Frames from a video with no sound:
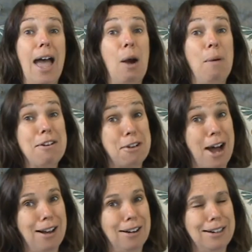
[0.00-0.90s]

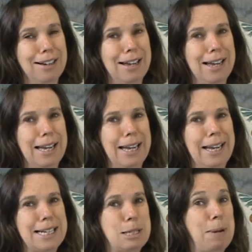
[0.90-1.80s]
However,
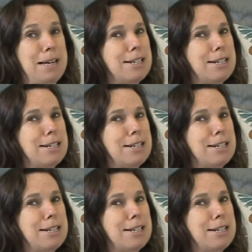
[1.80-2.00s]
it's been